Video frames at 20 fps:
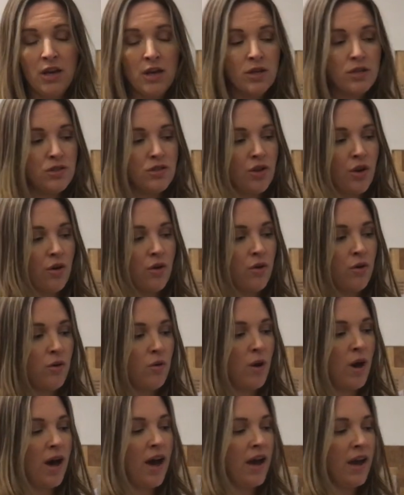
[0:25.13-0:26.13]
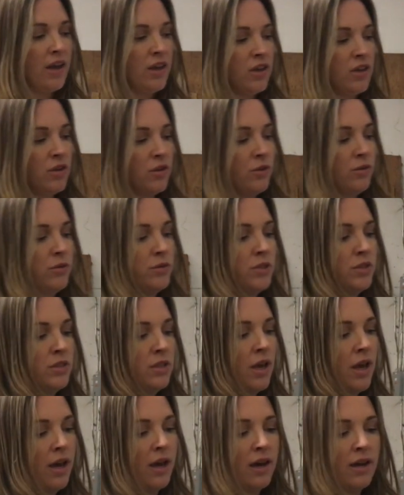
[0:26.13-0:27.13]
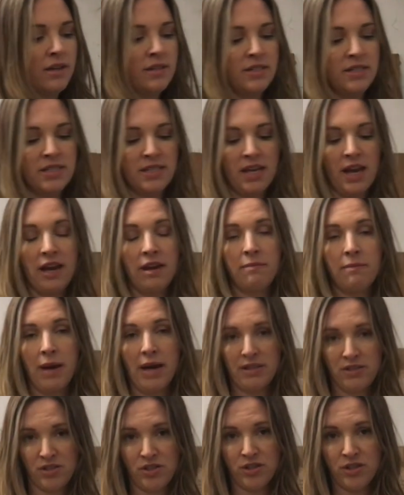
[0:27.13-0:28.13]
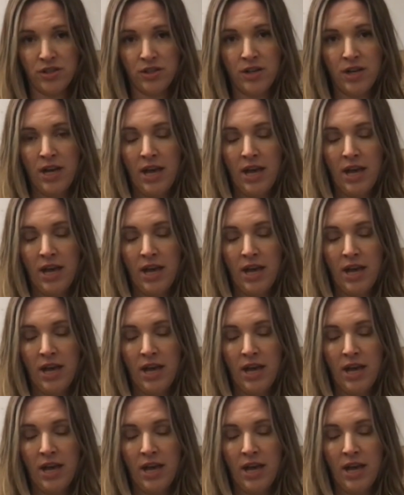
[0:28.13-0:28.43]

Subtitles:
So I use Design Master,